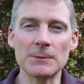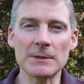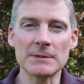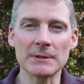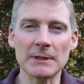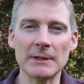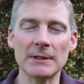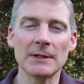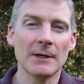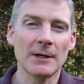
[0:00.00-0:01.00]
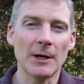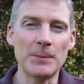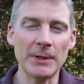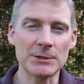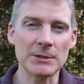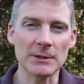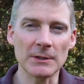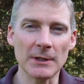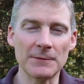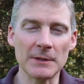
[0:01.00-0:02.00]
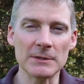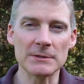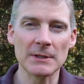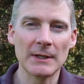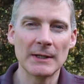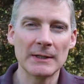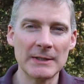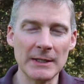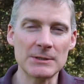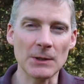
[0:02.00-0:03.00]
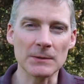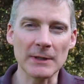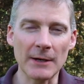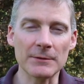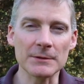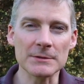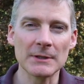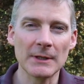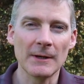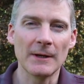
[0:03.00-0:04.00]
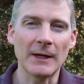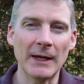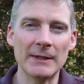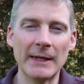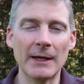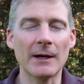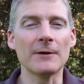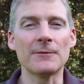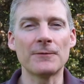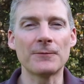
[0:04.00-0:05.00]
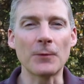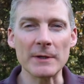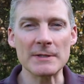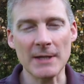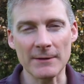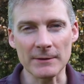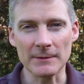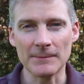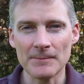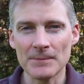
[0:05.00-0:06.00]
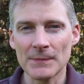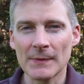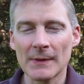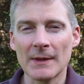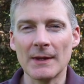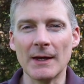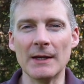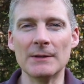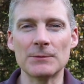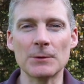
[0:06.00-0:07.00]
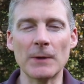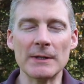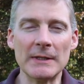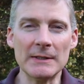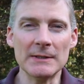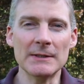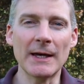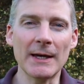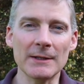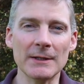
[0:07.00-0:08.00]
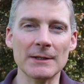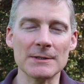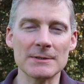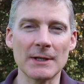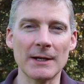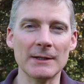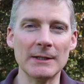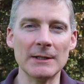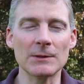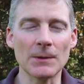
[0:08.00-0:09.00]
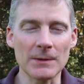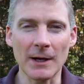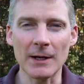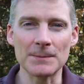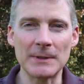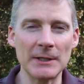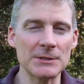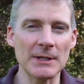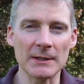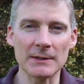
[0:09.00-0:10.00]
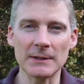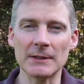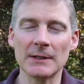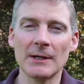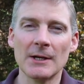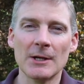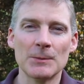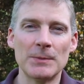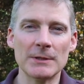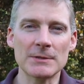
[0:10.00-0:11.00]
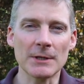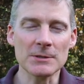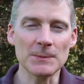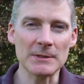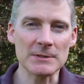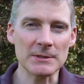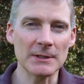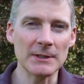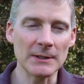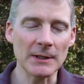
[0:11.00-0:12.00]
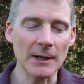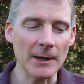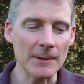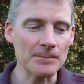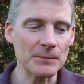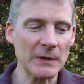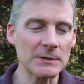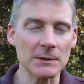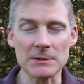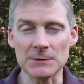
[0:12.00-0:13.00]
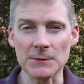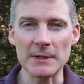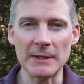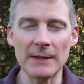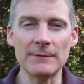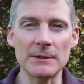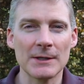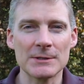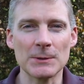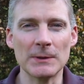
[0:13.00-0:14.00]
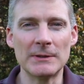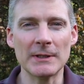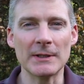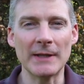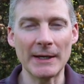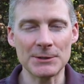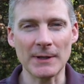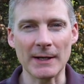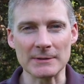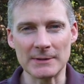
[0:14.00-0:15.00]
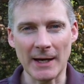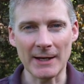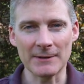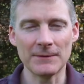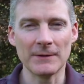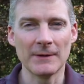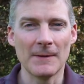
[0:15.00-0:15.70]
recently a picture of his ketone levels, and they are 47. And the way that he did that is eating low carb ketogenically, but he's also been studying ketosis for the Navy, so he did a nitrox dive,